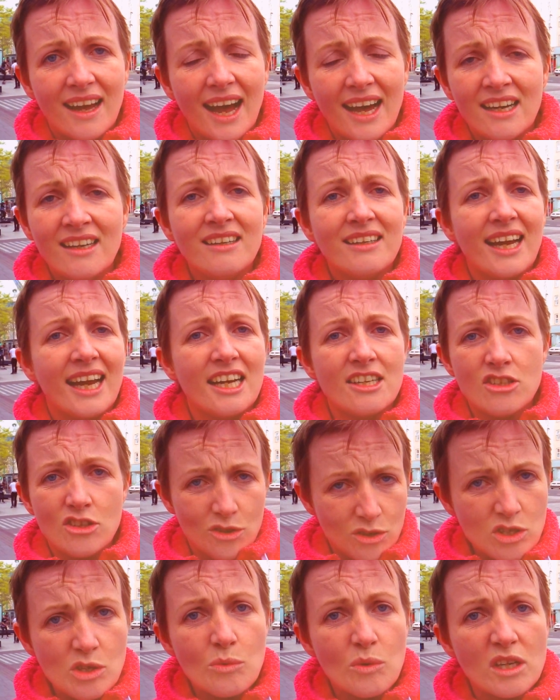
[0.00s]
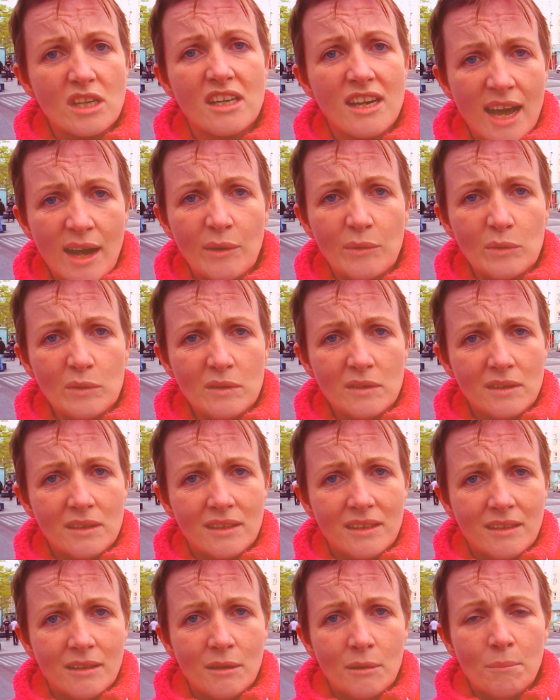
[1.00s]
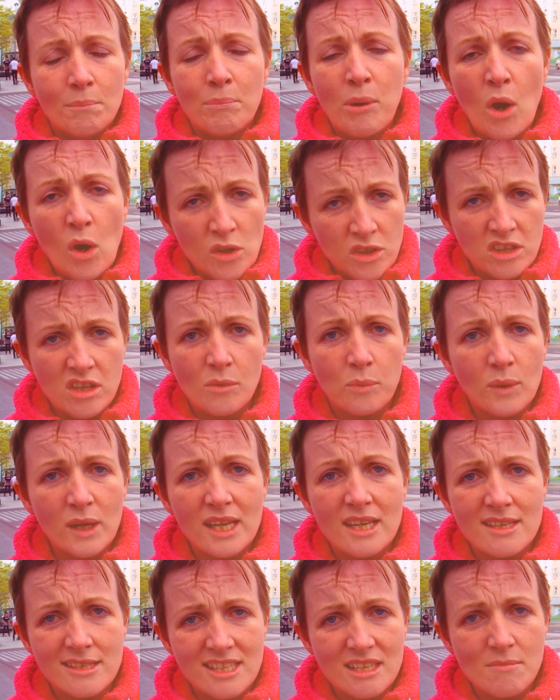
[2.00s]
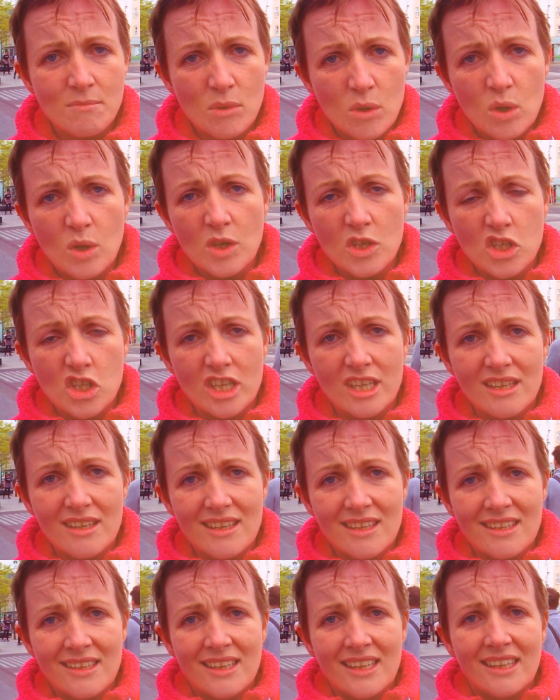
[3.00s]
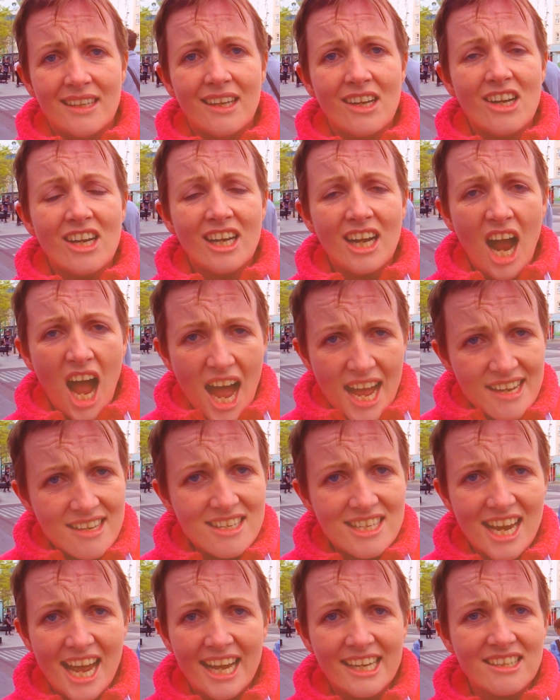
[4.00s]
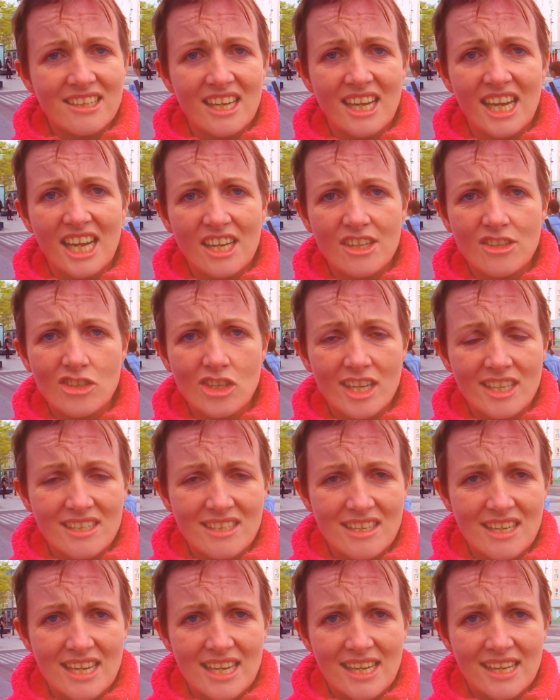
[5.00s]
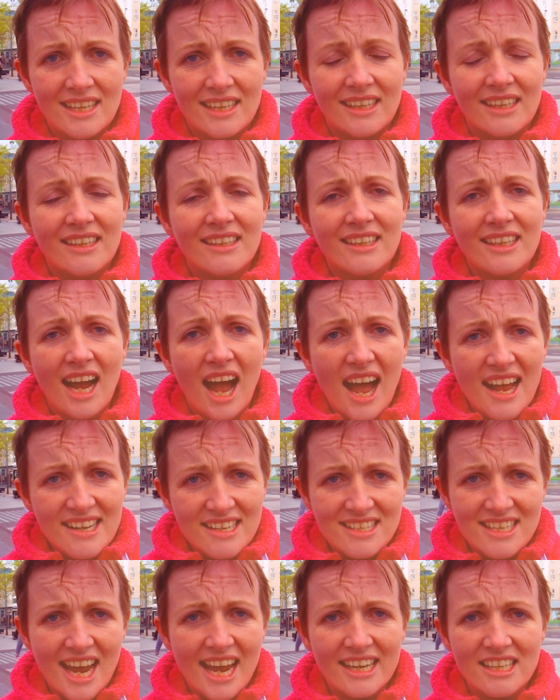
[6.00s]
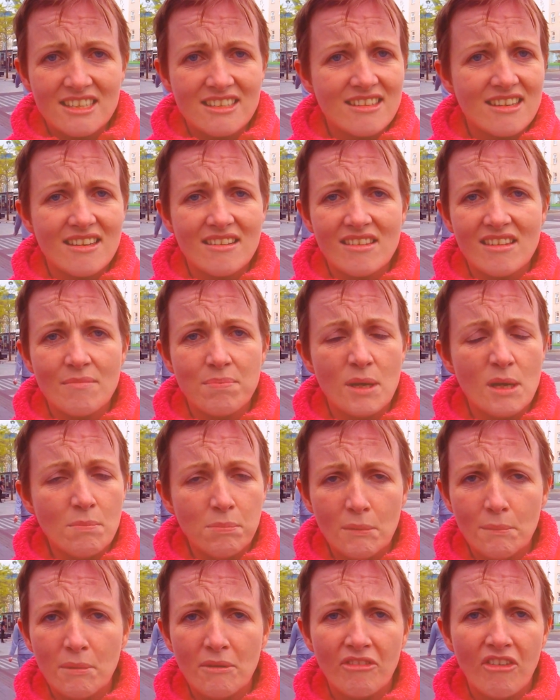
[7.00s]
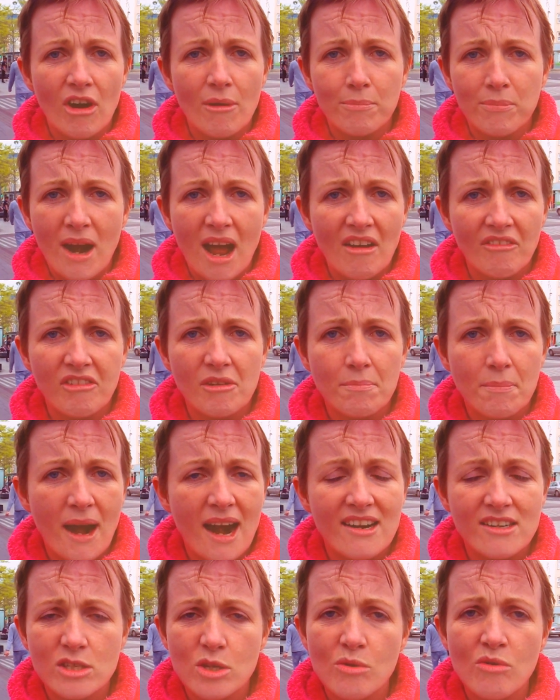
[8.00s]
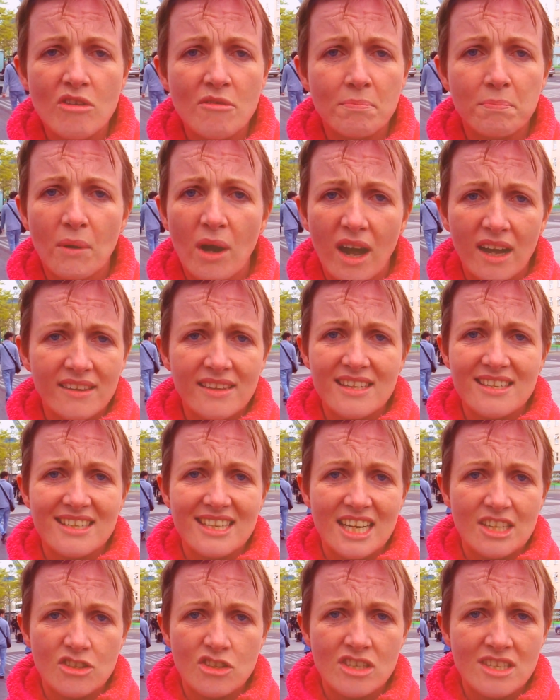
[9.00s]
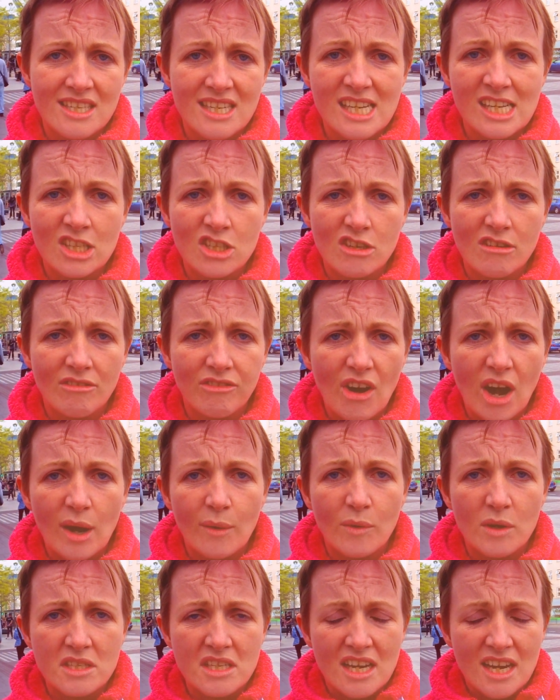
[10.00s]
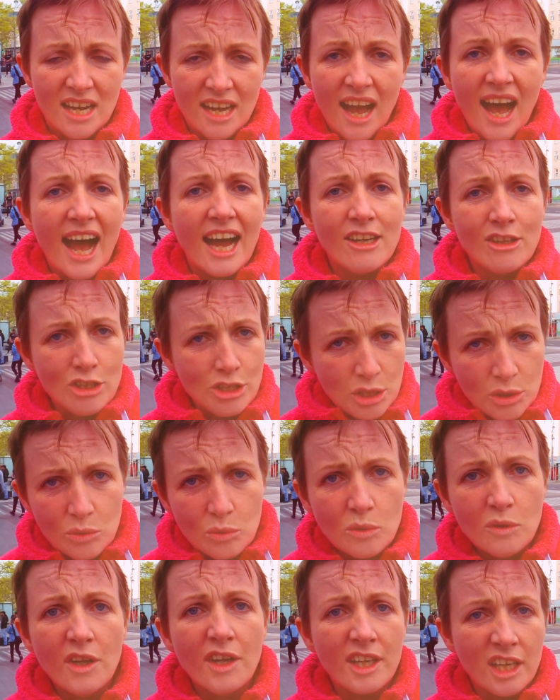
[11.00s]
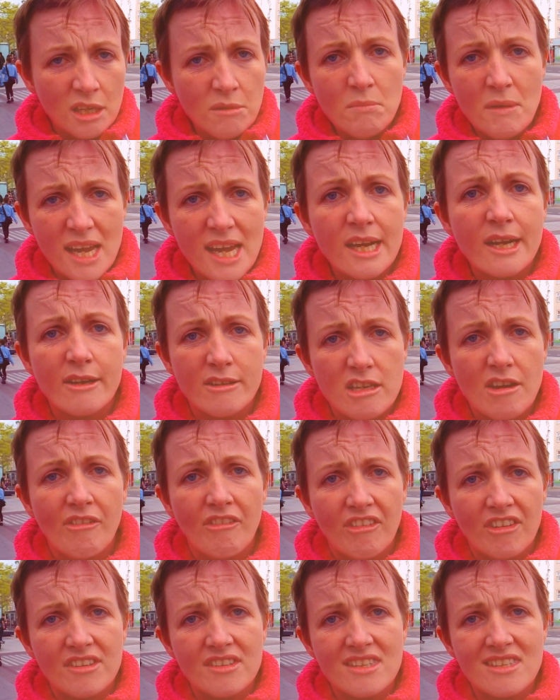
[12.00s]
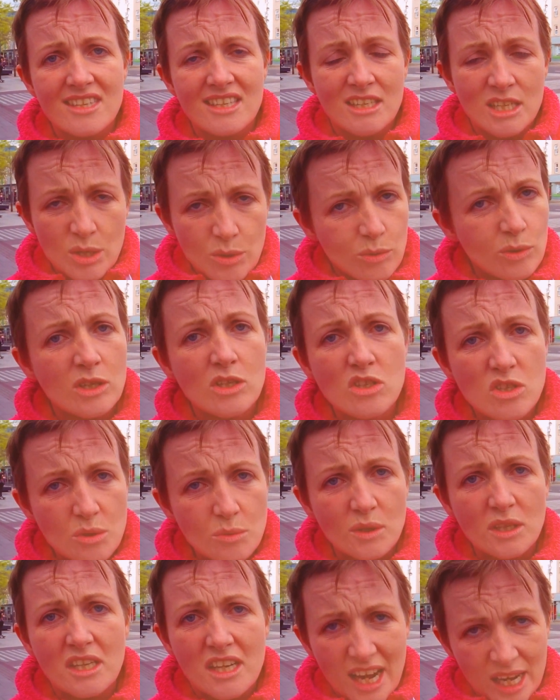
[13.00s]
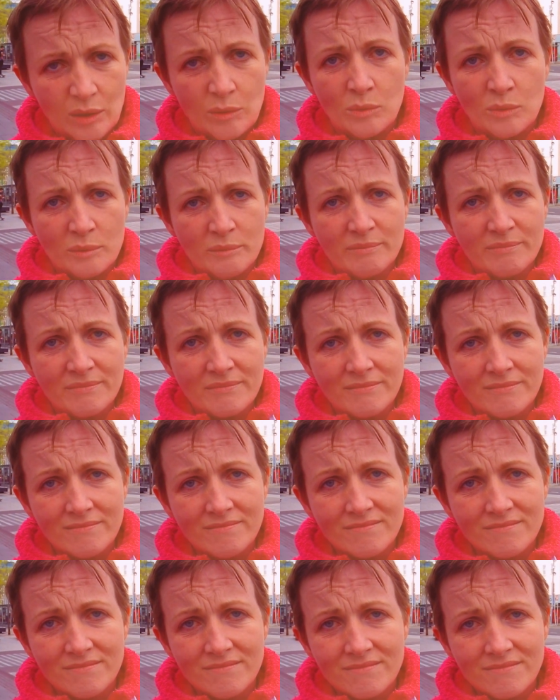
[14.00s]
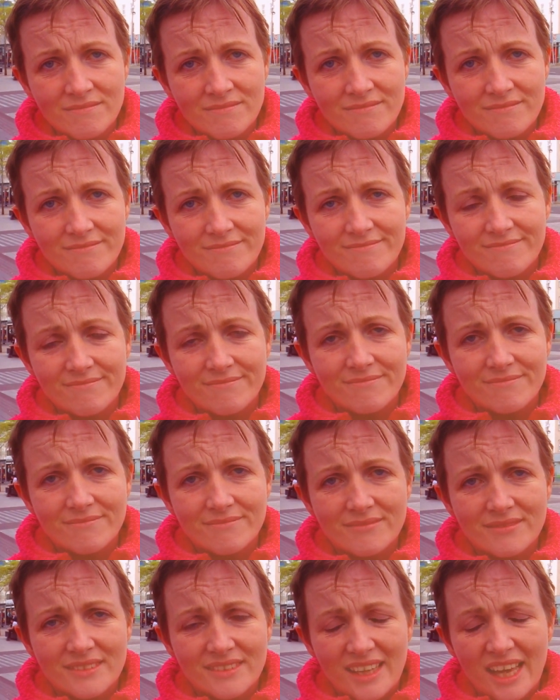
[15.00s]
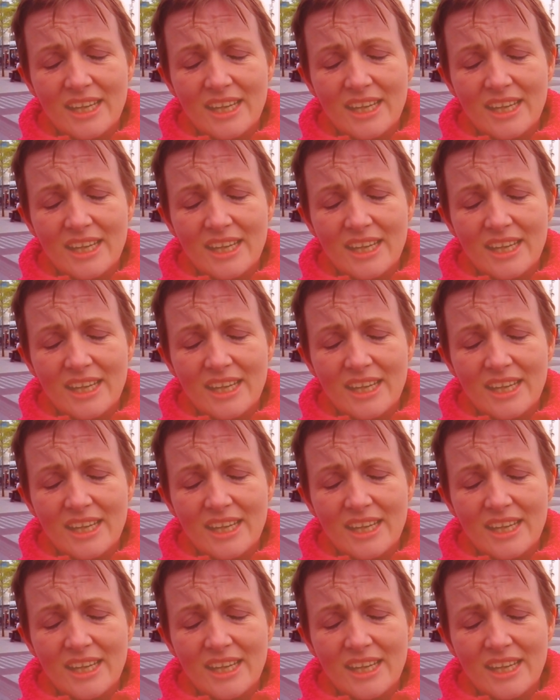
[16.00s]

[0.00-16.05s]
And can't you do it now? Put the wheels in motion. Contact the HSE. Contact the People Before Profit Party who have brought this legislation forward, and you can make a difference, and you can do it now. Thank you, Vera.